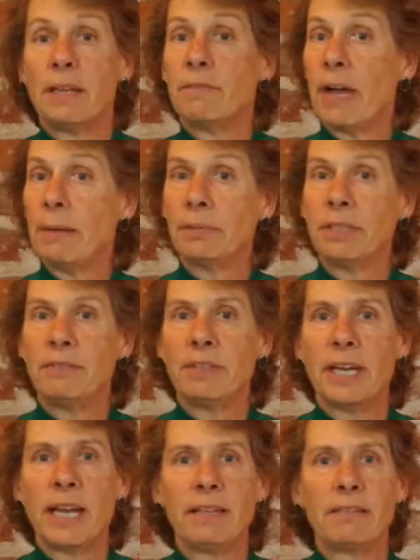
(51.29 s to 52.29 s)
If I believe
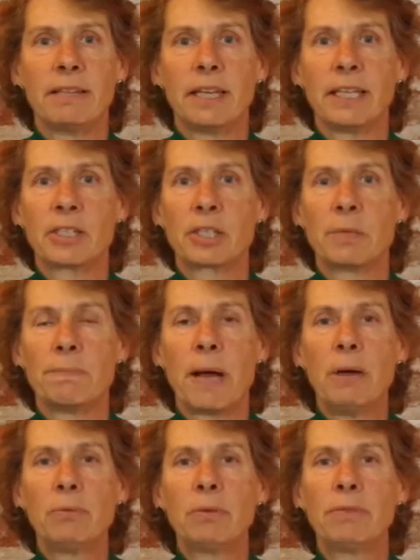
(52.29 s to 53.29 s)
in anything, it's the
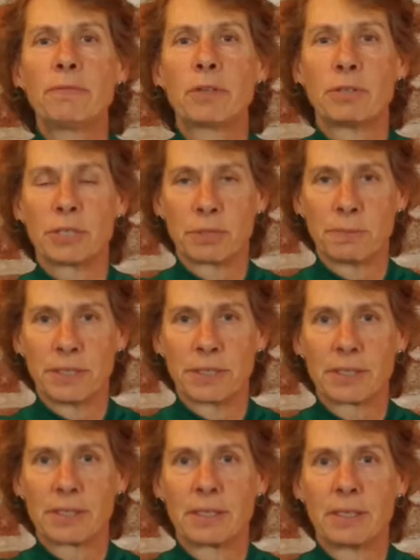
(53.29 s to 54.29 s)
power of Christmas